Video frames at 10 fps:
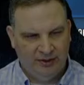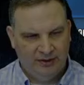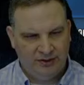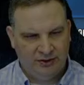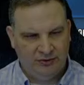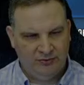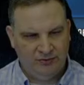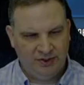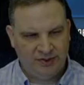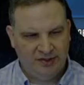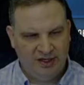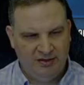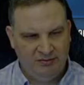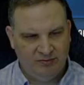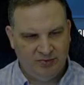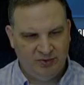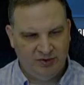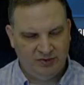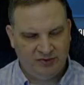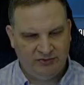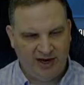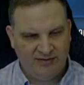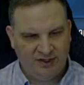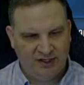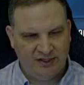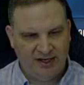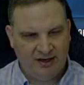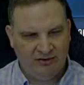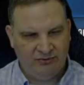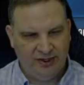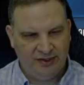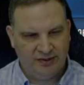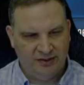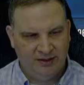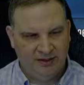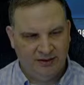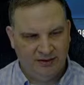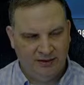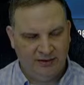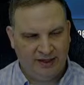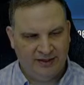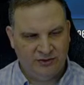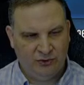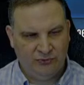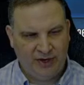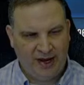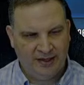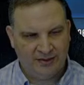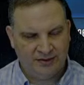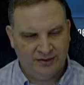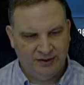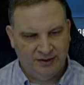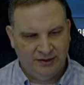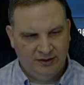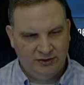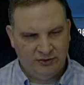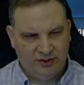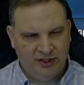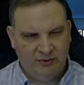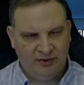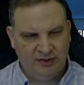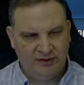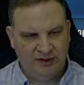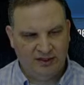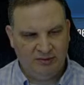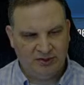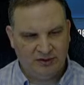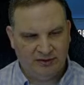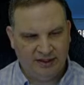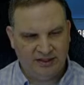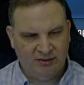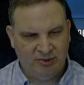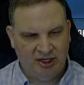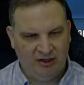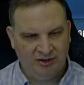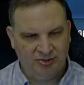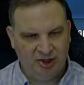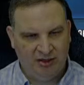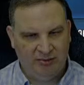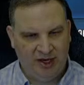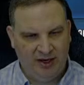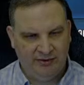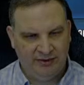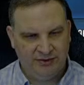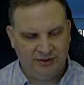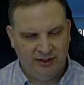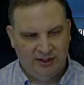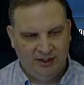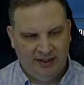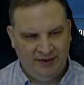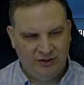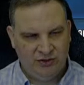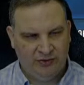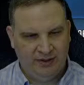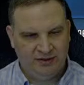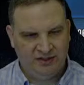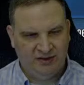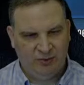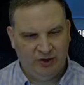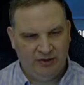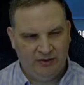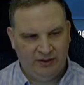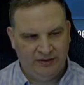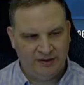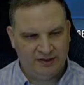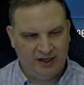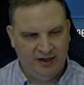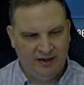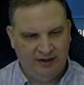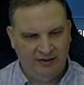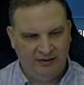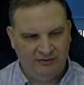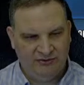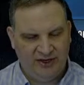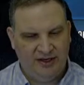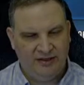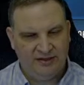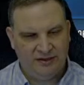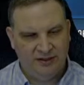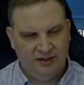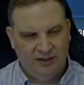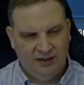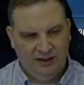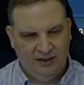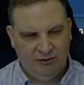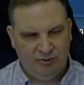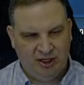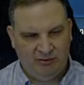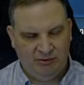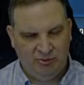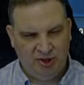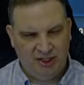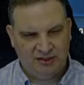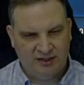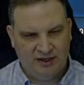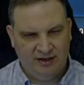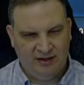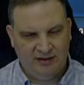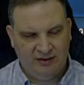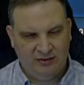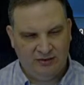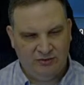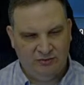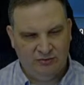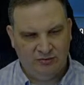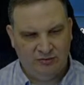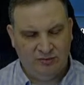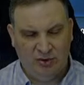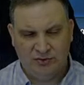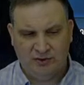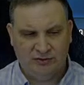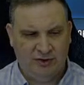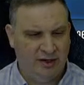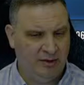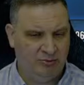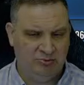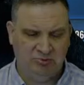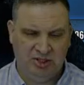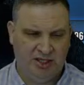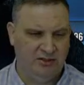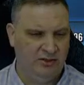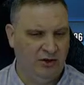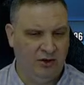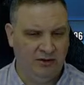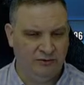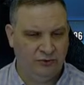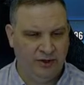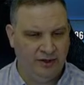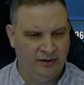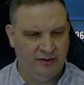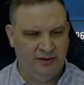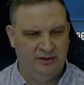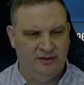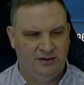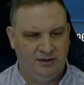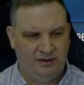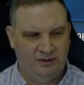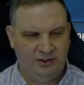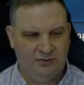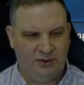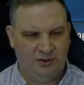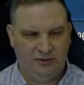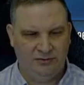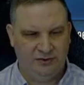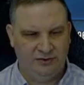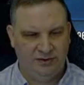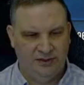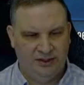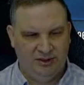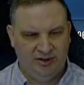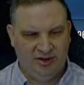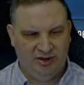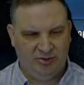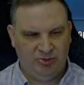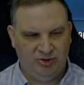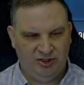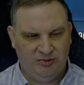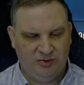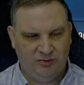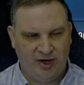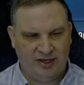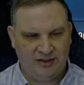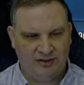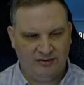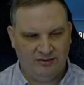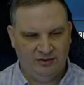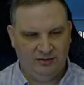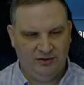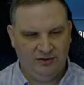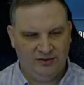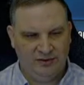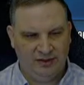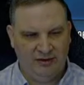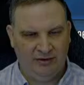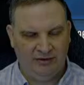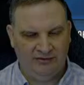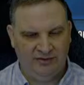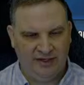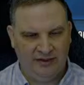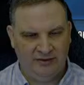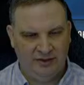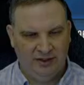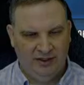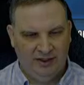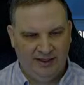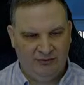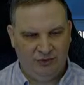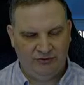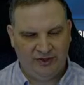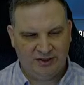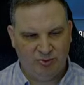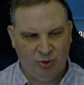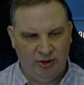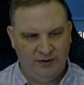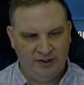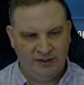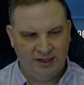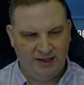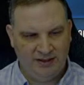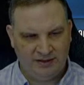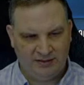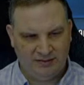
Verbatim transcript: So this team is fives get sacrificed. The other guys go fast. So the key with this team is to let somebody else beat up Nihilus and then join somewhere in the Sion phase, and you'll be able to beat Sion and do most of Traya, potentially all of Traya, uh, just with clones. Um, just with Rex doing his aerial advantage. And if you invest more in these guys